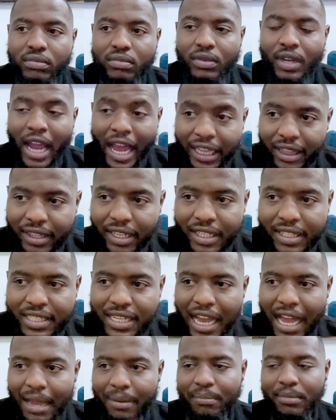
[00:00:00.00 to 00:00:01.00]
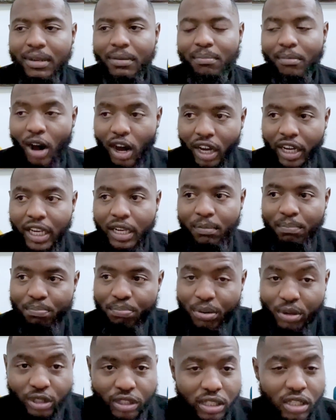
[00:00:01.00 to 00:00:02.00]
At that time, market
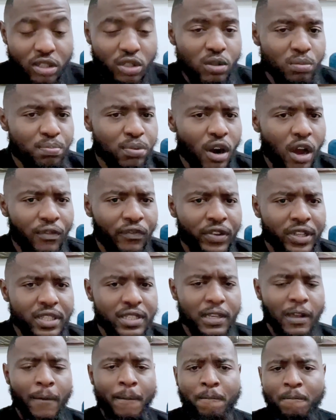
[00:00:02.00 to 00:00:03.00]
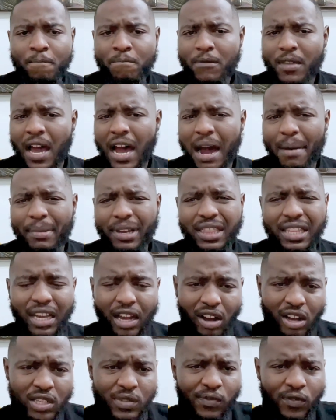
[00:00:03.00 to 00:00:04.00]
pushed into profits. I think
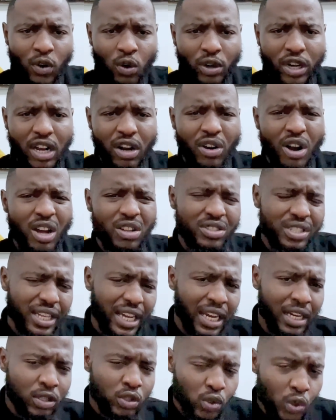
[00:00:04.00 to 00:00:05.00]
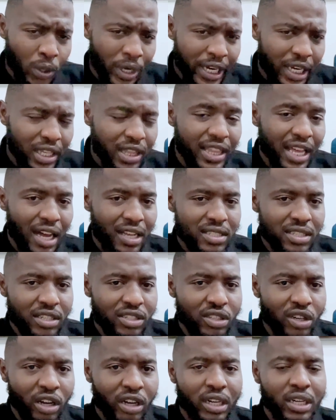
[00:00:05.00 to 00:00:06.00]
I was floating around
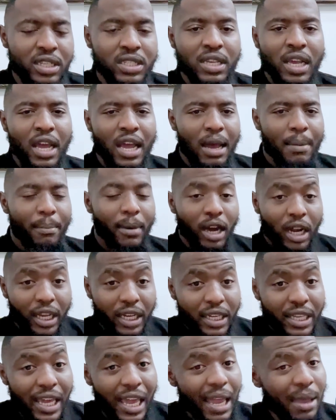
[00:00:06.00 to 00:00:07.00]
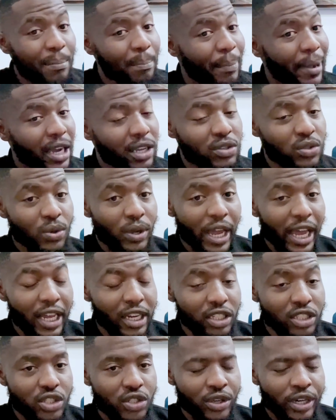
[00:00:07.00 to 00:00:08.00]
$10,000-$20,000. Market came back to
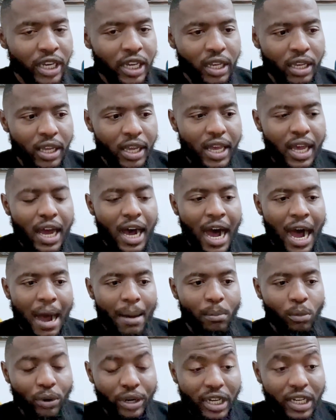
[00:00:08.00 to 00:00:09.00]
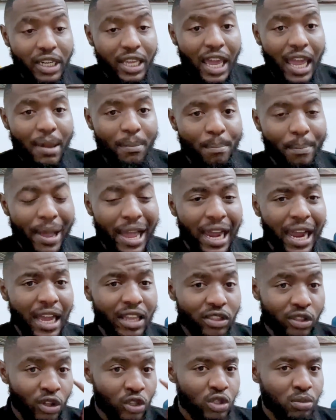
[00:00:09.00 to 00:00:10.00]
entry. When it came back, I
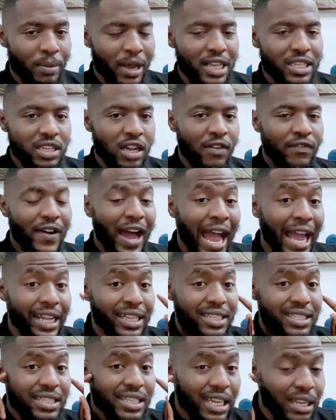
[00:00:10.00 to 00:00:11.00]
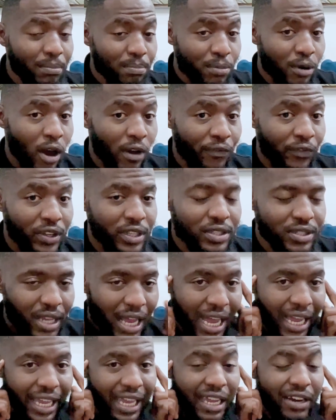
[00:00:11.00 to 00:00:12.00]
thought to myself, I had seen profits,
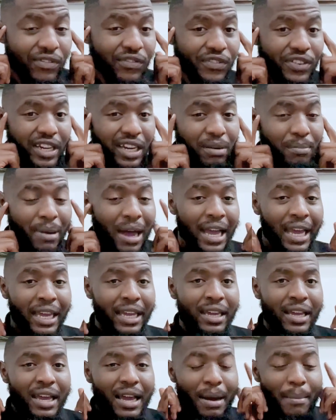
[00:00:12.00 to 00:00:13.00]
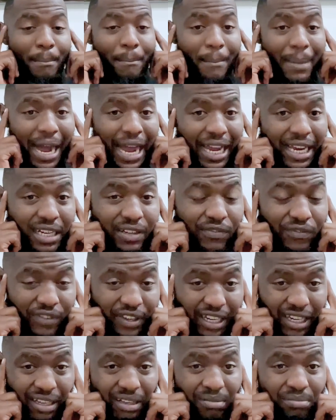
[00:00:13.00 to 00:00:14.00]
again, feeding my mind,
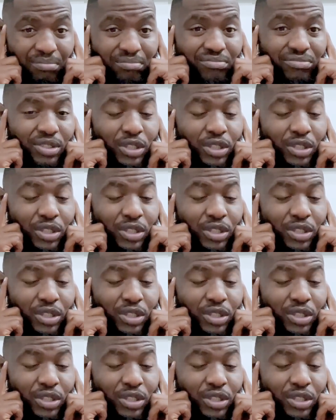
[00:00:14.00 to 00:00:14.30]
feeding,